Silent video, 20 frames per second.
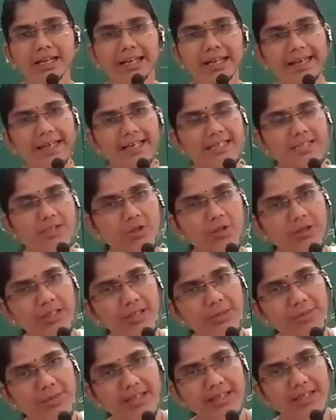
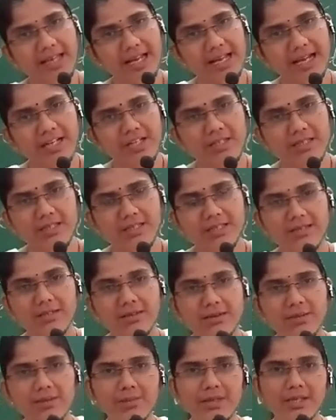Exothermic reactions
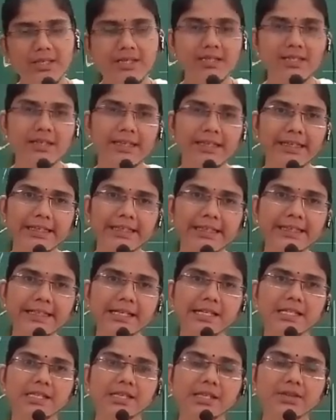means the
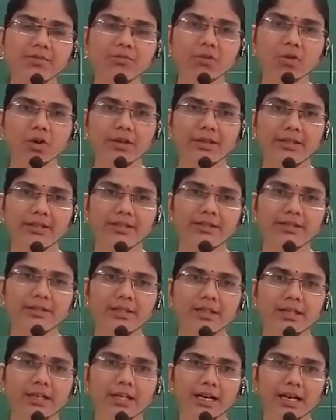heat is evolved
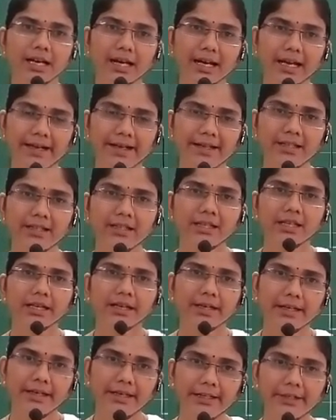and
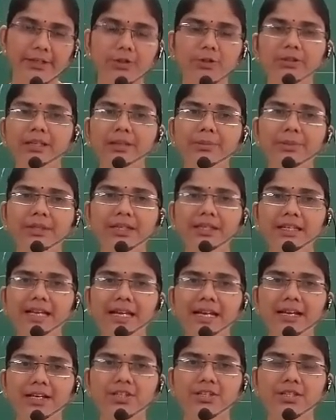endothermic
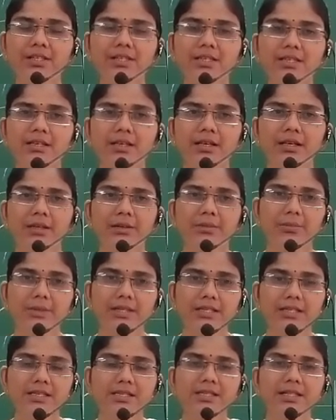reactions
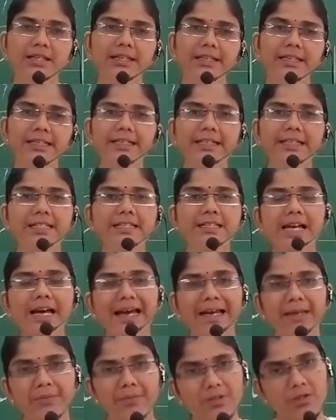means the heat is
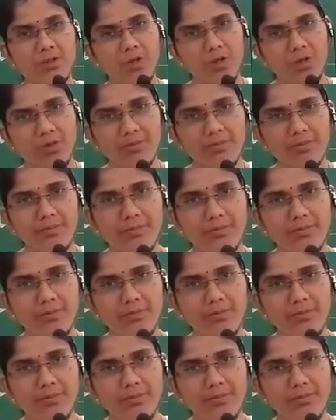absorbed.